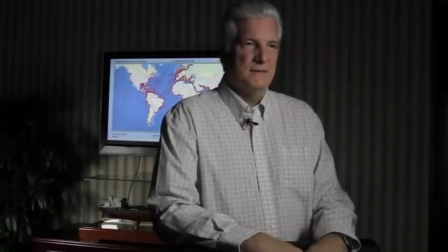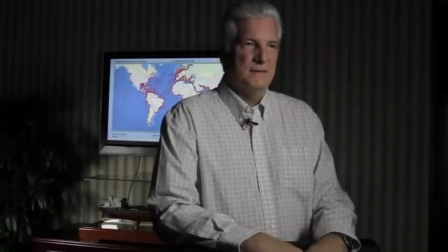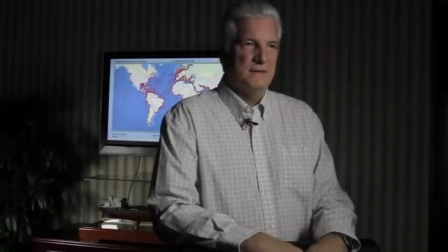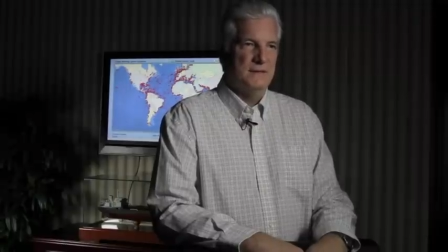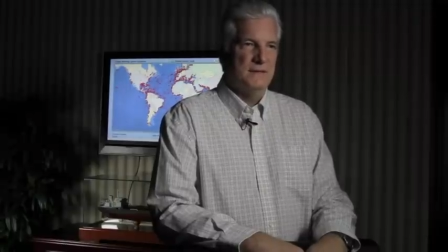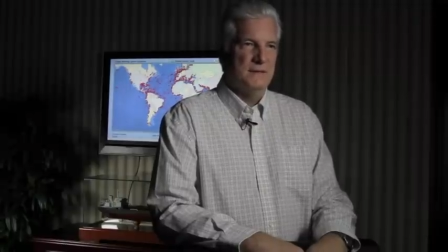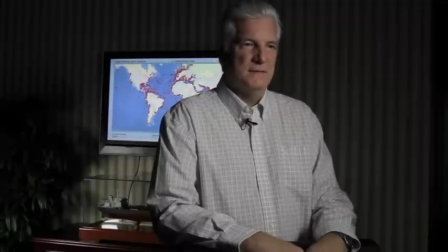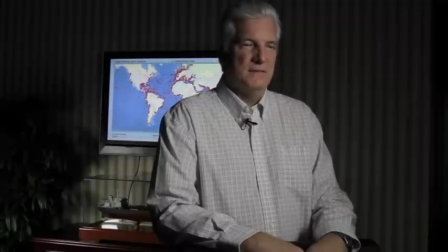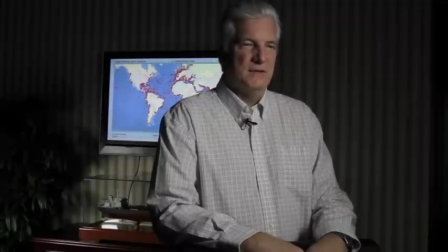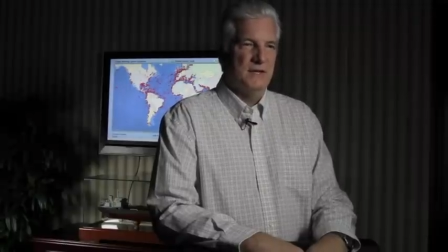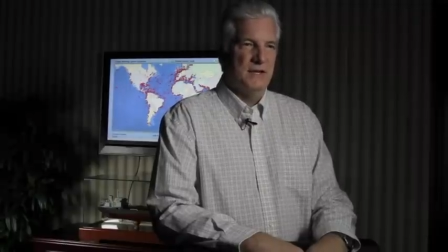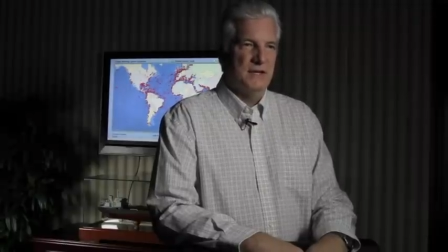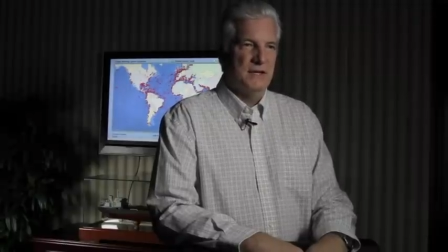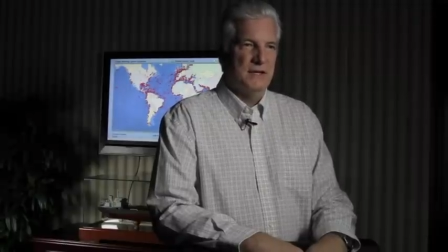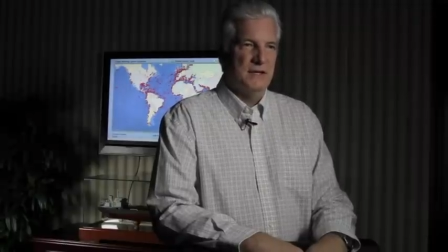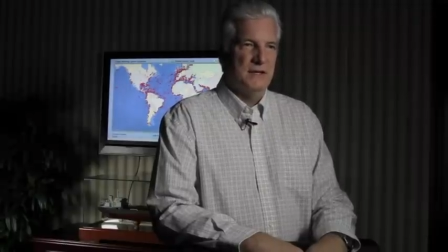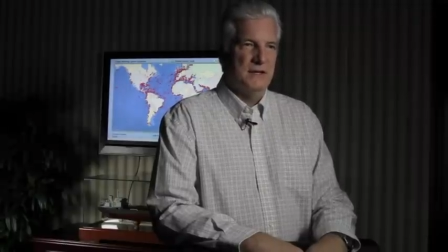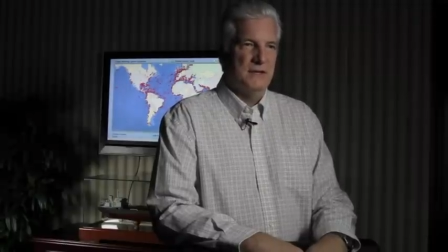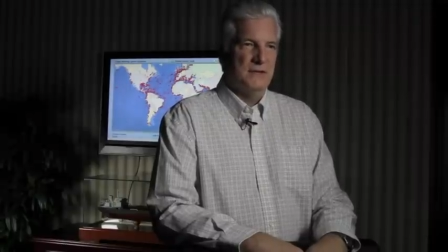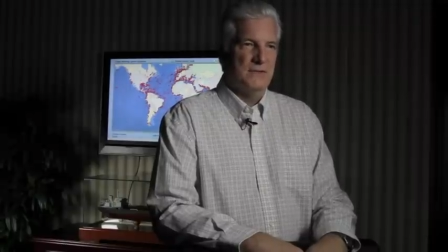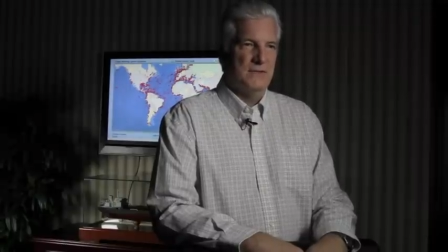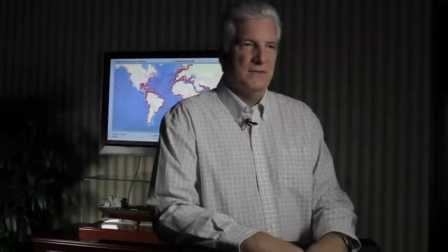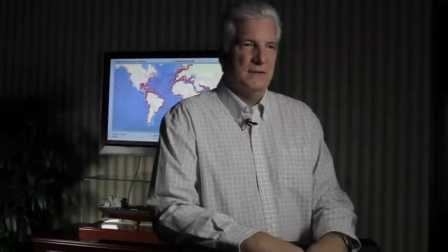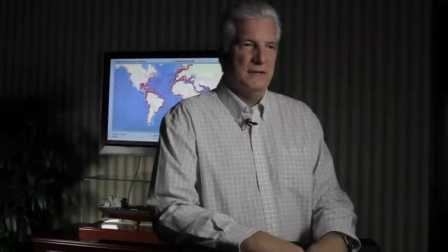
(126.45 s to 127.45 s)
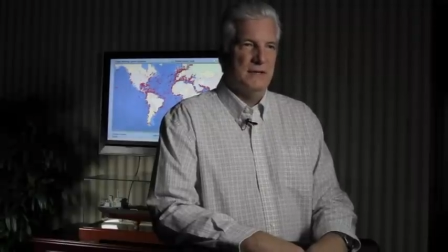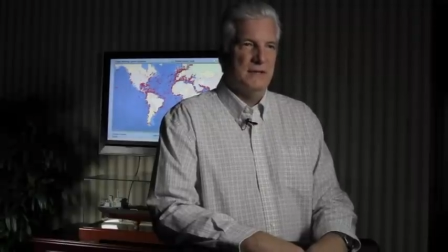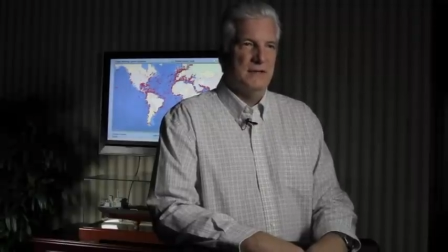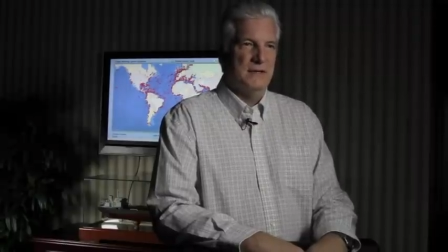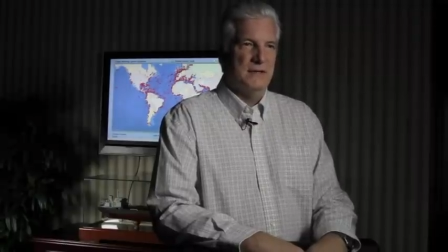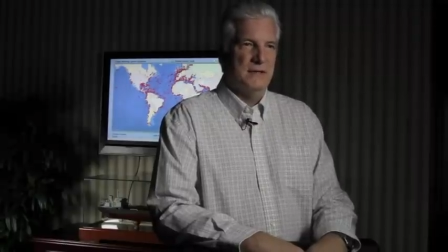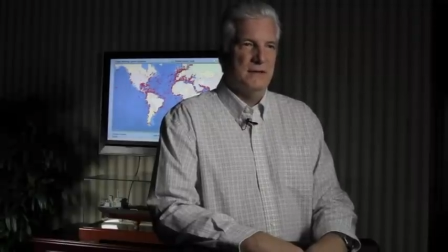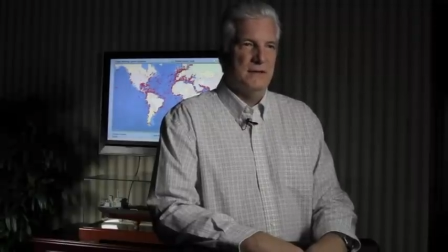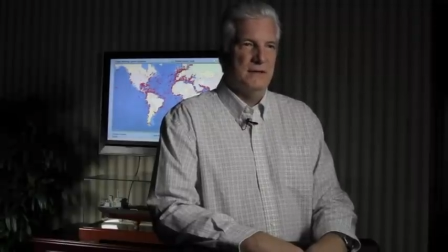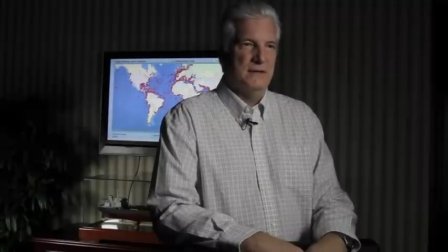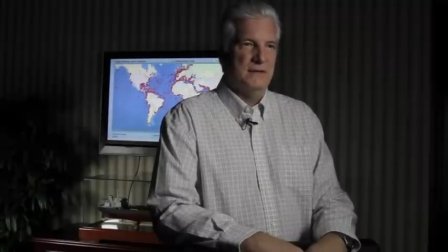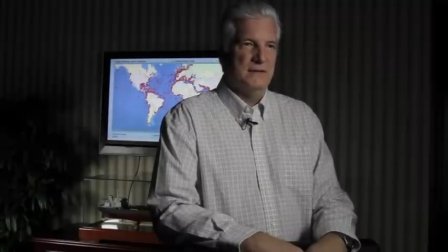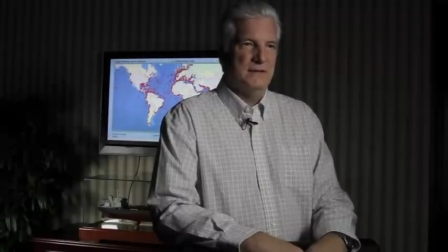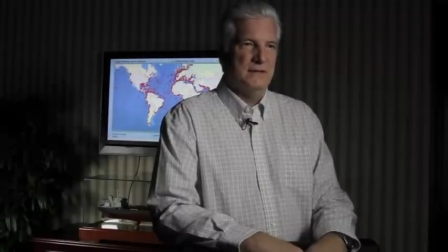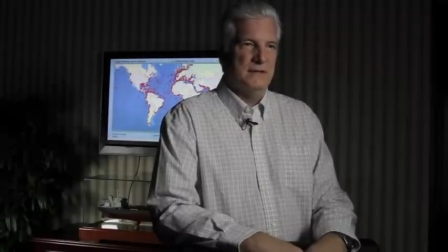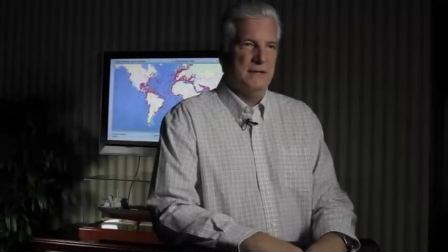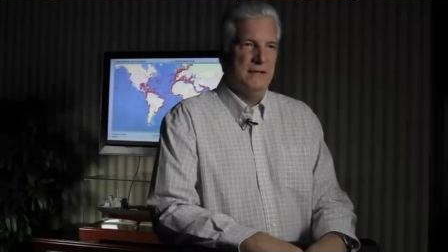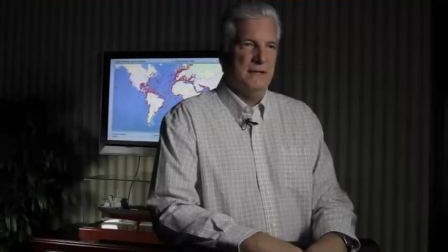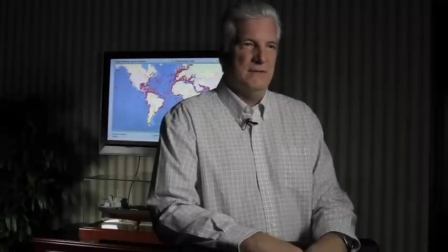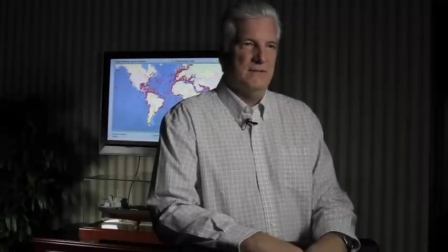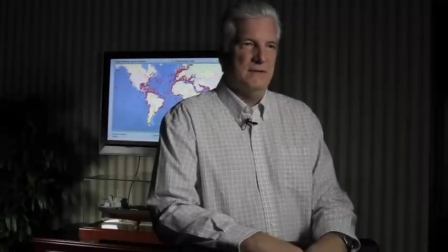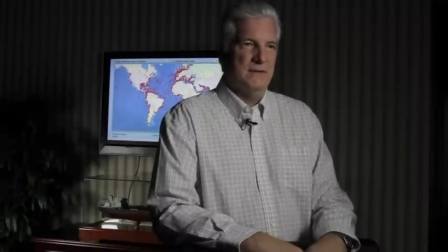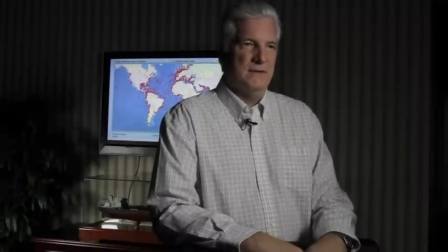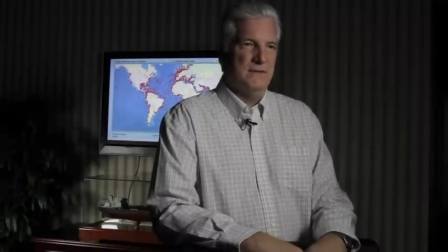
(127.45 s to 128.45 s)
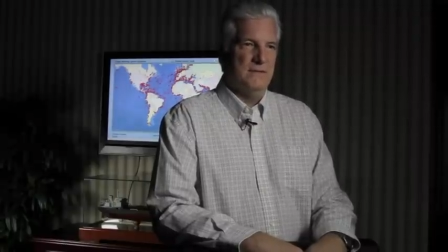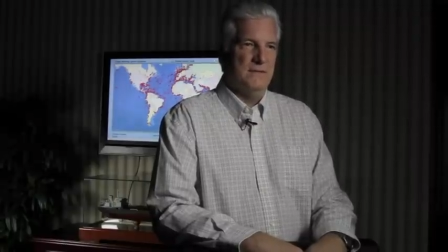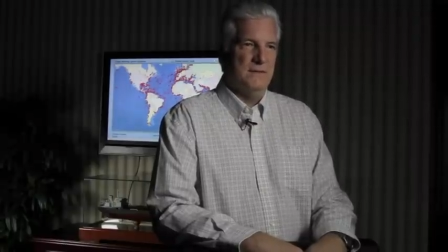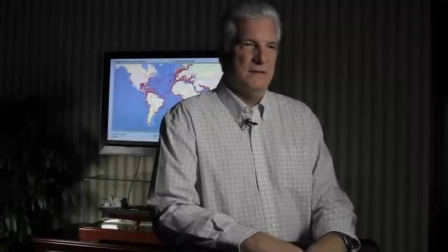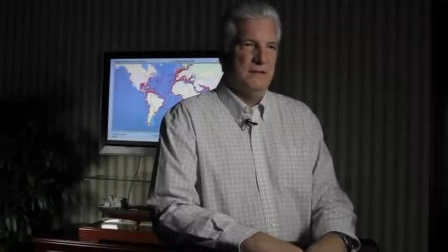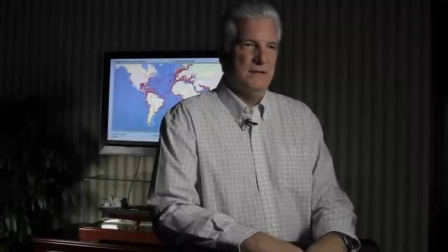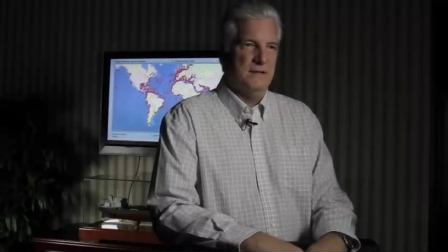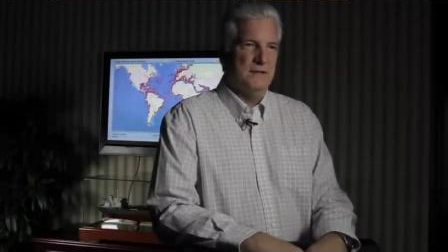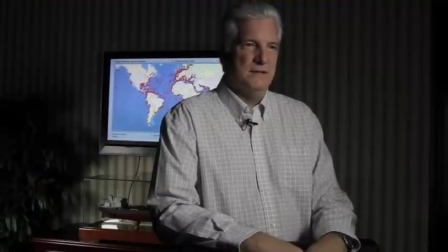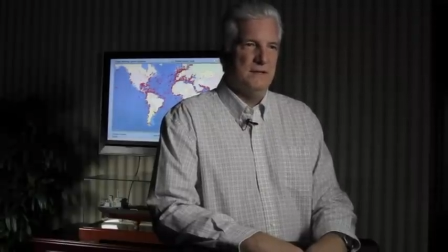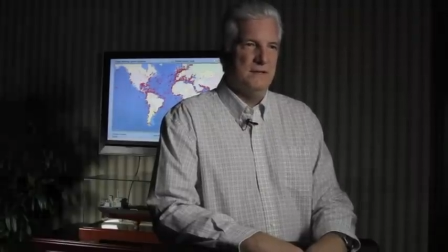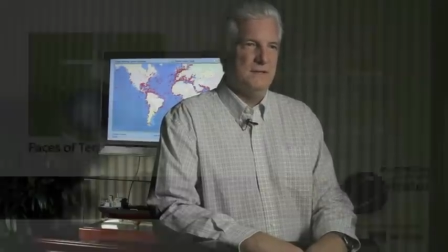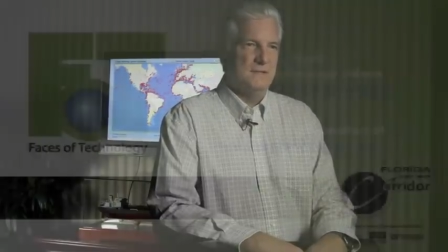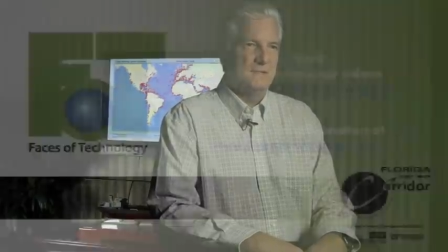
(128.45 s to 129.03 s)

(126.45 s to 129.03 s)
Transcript: something concrete that you can see when you're finished.